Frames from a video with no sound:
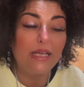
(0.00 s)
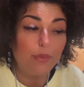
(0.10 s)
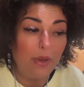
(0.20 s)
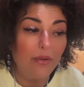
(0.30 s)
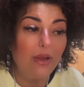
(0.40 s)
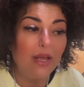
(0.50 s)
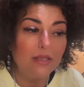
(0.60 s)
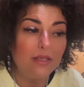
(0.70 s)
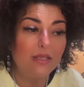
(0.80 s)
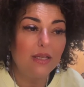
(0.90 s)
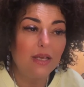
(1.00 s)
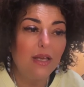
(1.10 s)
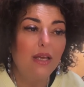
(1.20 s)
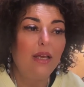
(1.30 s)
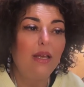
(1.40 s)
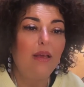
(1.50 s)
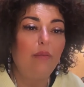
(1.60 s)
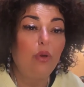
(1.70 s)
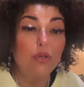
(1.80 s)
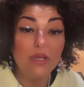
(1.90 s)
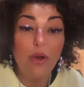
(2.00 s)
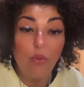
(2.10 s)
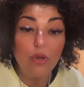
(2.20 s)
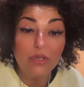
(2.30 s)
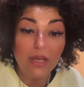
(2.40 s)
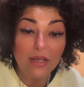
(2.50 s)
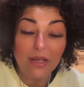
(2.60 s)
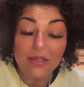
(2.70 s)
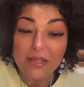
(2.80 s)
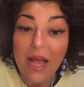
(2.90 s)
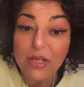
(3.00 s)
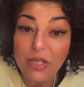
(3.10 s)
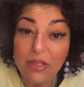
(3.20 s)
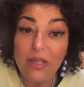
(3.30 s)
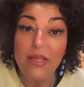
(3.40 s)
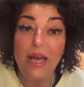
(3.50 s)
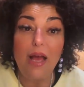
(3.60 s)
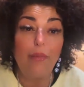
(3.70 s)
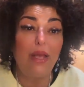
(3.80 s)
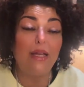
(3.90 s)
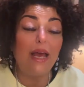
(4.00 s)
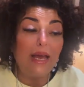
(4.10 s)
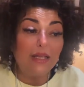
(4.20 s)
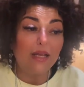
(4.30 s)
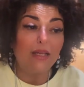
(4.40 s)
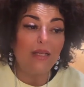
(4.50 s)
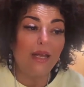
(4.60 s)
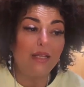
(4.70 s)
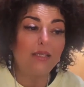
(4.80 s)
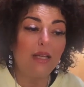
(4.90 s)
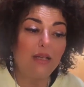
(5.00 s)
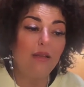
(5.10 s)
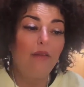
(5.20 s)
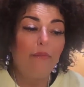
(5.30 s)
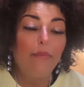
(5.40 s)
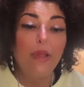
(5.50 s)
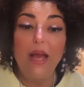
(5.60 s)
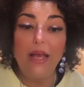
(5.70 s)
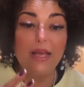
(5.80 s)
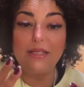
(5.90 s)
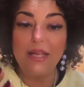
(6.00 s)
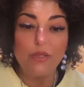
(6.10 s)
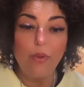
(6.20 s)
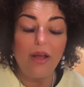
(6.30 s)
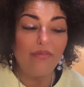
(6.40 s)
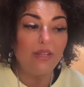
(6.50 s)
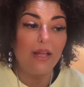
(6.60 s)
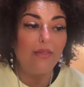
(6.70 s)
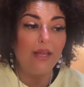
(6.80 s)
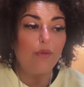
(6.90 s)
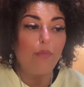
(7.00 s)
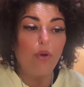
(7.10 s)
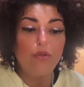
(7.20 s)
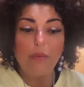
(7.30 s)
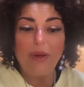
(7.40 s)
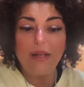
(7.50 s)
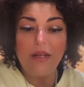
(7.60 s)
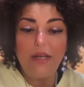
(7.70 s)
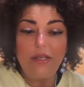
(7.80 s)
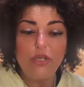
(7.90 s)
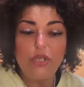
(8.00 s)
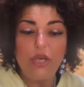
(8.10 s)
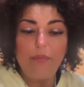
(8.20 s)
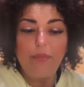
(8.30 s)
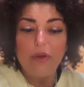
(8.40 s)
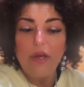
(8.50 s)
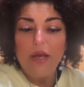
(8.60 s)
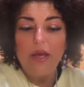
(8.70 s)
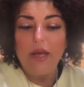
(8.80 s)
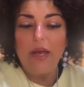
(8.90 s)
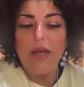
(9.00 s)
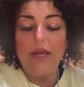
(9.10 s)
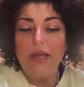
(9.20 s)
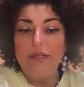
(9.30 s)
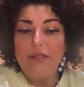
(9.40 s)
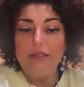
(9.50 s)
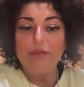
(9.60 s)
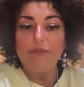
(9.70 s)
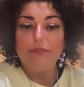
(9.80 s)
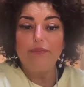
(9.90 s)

experience, because I was a sergeant in the army and I had cadets, and I guess that's why I've done that post about leadership. And